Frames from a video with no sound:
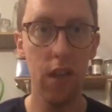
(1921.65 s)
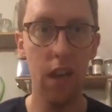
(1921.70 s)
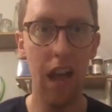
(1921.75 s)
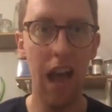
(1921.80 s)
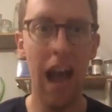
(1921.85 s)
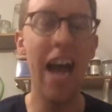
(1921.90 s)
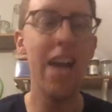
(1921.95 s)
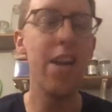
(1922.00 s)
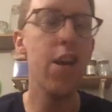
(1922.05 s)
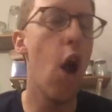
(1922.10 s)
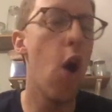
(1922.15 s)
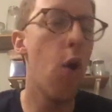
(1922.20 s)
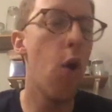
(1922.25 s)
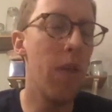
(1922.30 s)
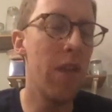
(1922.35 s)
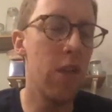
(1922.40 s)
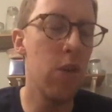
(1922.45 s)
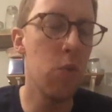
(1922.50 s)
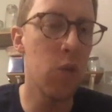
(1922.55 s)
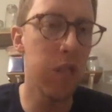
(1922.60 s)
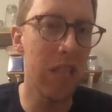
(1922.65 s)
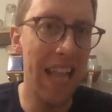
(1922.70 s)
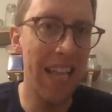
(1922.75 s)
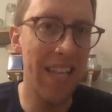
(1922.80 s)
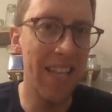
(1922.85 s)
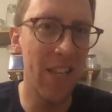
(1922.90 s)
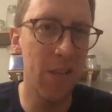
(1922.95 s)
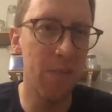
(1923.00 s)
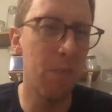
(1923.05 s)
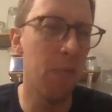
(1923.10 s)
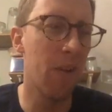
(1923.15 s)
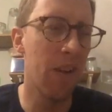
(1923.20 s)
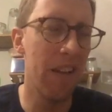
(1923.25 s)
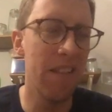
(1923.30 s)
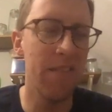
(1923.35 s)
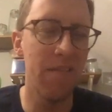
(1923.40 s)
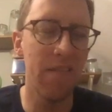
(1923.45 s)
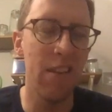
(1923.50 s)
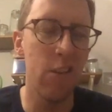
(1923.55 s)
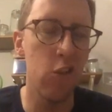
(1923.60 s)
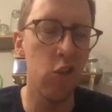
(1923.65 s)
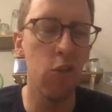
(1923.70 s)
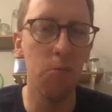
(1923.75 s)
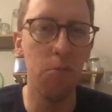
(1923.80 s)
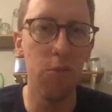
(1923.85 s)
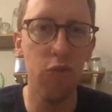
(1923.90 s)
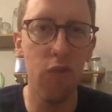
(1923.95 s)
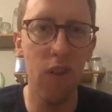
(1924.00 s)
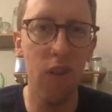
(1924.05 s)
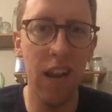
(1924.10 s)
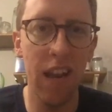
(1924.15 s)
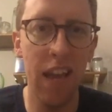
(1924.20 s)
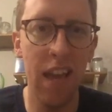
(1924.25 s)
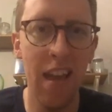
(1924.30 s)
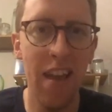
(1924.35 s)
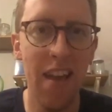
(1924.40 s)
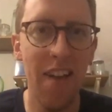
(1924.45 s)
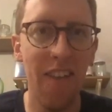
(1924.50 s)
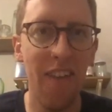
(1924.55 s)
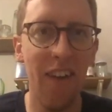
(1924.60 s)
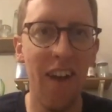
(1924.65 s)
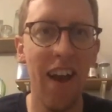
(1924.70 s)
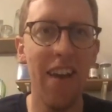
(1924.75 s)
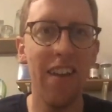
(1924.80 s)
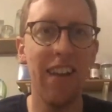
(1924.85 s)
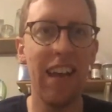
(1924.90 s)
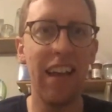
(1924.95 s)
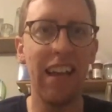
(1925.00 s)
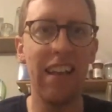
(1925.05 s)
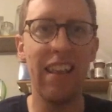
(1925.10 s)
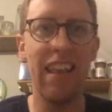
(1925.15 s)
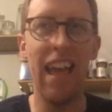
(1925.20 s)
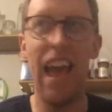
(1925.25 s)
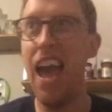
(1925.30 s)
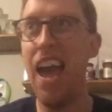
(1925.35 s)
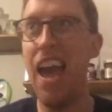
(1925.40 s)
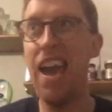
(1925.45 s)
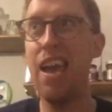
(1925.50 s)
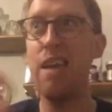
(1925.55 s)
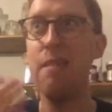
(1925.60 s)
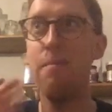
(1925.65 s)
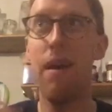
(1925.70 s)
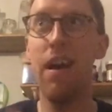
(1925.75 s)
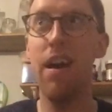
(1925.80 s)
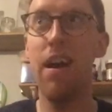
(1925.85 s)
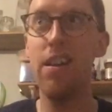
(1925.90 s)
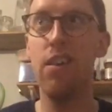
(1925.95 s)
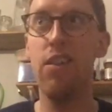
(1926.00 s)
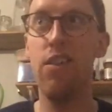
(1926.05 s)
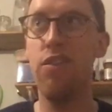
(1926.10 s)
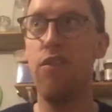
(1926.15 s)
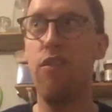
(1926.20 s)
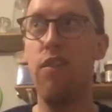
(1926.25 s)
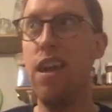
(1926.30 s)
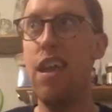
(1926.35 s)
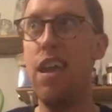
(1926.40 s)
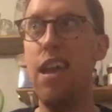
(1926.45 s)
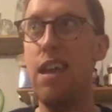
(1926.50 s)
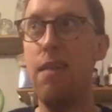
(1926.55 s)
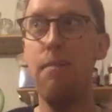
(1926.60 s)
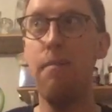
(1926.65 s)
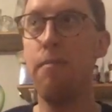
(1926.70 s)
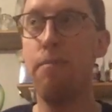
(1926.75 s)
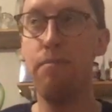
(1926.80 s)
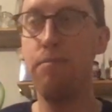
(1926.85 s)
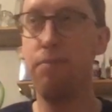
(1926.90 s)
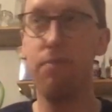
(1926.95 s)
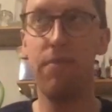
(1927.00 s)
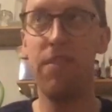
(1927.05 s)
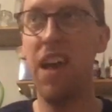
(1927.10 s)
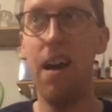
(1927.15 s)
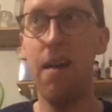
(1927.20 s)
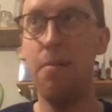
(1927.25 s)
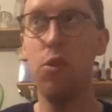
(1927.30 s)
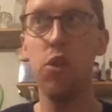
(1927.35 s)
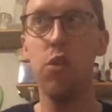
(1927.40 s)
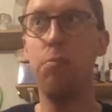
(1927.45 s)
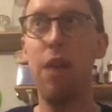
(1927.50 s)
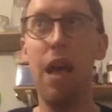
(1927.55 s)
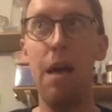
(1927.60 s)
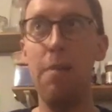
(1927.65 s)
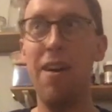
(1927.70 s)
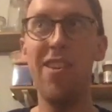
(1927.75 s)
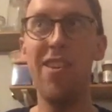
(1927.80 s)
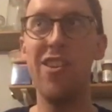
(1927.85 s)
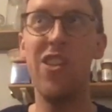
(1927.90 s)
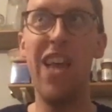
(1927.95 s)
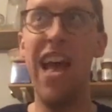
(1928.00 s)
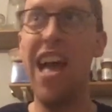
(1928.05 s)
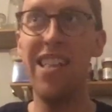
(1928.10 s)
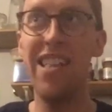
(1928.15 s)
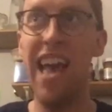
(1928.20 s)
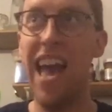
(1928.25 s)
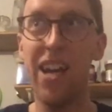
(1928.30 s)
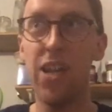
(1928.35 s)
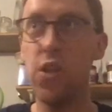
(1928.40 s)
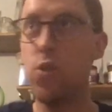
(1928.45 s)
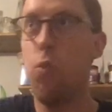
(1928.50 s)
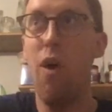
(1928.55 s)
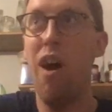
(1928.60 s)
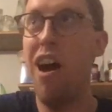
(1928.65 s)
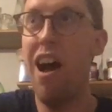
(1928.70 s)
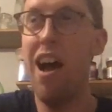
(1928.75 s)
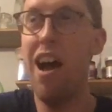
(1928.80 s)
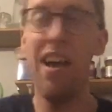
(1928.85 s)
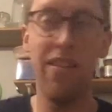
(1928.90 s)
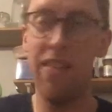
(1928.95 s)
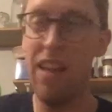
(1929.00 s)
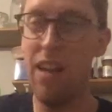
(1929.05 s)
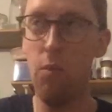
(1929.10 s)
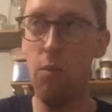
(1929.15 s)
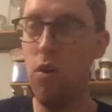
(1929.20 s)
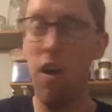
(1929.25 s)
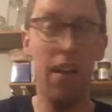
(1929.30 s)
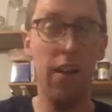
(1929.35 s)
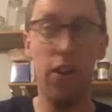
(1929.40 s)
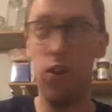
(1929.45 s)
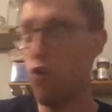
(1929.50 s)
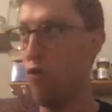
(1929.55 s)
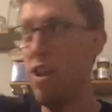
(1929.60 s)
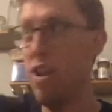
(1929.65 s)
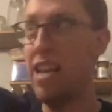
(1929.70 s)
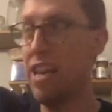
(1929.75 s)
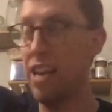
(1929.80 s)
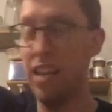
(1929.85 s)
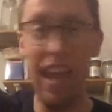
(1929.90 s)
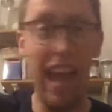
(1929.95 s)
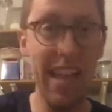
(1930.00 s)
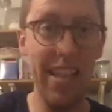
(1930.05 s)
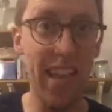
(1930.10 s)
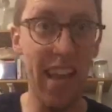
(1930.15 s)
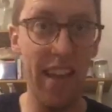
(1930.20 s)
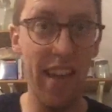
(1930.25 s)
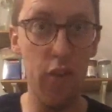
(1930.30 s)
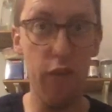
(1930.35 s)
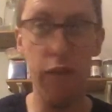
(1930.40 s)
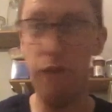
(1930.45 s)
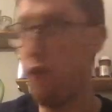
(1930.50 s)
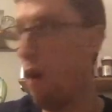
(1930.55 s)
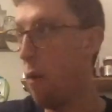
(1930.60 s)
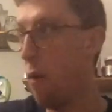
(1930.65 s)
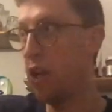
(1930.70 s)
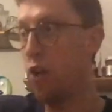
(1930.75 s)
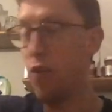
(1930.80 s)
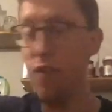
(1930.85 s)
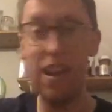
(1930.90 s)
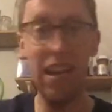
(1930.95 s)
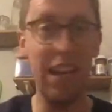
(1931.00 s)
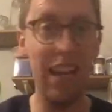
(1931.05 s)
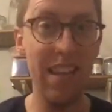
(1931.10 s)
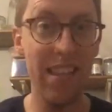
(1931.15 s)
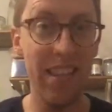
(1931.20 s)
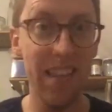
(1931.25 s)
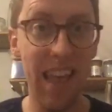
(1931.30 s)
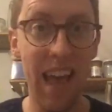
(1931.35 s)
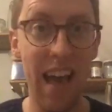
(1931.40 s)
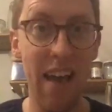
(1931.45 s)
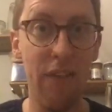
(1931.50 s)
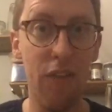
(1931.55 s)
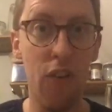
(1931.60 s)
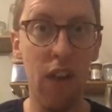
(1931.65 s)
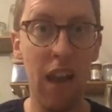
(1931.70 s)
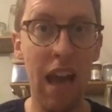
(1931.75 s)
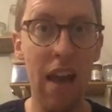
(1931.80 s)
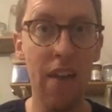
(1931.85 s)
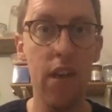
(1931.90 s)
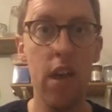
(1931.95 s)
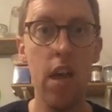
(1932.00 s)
I know they use letters, but it's numbers really, right? Like the A minus 3 time multiplied by Z, X, Y. It's like, what, a Greek letter. They're just throwing a Greek letter there for a laugh.